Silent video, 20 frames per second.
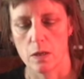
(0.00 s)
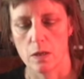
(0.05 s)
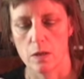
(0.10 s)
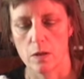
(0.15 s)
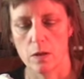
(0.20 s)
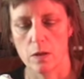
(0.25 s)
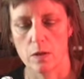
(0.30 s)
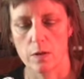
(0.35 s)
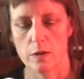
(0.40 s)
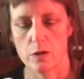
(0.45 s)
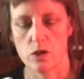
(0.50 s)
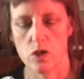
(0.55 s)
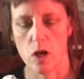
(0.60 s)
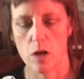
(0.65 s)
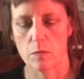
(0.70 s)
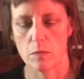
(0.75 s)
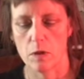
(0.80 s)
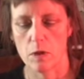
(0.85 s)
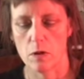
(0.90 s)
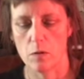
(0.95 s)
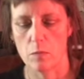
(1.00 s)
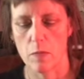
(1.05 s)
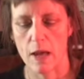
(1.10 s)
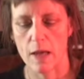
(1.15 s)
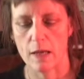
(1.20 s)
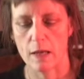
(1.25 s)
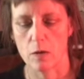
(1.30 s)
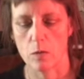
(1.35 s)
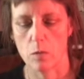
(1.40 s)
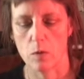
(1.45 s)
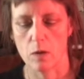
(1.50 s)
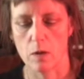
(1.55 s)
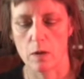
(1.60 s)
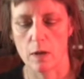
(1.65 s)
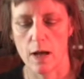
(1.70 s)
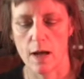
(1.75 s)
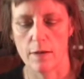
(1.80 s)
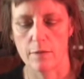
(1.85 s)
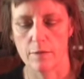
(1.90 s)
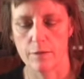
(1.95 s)
You know, the shape that you make will
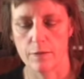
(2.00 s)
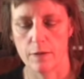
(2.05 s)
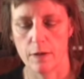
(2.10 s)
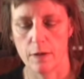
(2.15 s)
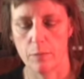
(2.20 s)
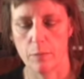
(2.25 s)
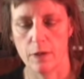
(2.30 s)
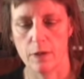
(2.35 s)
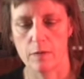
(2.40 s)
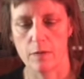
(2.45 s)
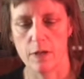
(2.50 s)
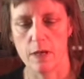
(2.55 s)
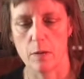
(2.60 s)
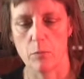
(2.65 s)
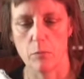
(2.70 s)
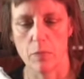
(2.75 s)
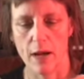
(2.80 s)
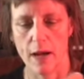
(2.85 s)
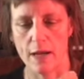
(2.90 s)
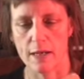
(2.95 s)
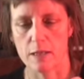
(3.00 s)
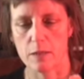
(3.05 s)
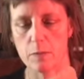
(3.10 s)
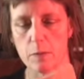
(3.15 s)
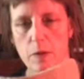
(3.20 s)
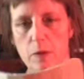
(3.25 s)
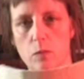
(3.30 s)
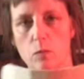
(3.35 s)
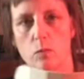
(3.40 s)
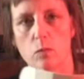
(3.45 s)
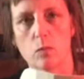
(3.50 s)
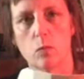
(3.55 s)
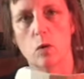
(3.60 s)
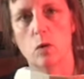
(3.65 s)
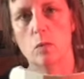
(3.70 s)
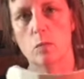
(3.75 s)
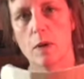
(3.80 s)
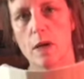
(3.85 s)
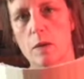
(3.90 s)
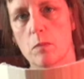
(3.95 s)
have a bit of an impact, but what
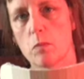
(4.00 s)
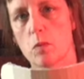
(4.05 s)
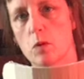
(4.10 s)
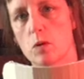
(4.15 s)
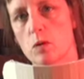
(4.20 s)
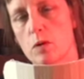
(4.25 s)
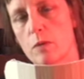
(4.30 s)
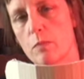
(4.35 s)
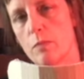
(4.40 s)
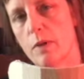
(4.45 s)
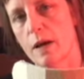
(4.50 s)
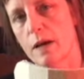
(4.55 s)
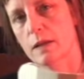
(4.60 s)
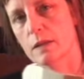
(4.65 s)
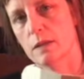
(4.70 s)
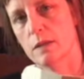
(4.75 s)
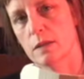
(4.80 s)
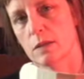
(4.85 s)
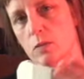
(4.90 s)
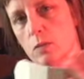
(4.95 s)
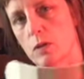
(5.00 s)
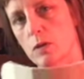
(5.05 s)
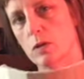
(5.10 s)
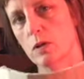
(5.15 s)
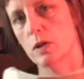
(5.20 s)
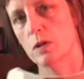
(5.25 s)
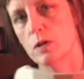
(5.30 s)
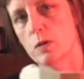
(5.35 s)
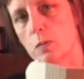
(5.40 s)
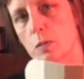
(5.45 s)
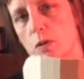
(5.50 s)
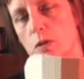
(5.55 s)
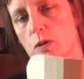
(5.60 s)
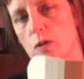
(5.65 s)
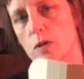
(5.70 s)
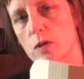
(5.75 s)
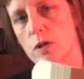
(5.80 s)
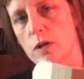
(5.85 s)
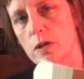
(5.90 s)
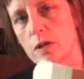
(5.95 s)
will make more impact is what you're going to put
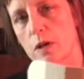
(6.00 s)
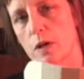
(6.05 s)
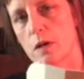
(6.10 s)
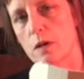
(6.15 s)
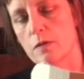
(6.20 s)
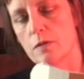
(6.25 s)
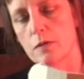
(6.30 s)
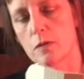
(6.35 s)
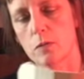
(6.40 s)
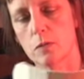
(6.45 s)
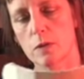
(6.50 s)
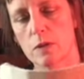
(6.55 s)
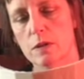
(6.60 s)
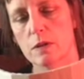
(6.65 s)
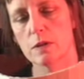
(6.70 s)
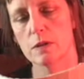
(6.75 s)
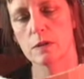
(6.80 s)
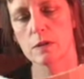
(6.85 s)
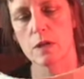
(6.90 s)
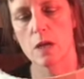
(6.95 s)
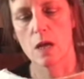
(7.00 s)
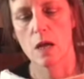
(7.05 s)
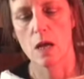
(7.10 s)
on it afterwards.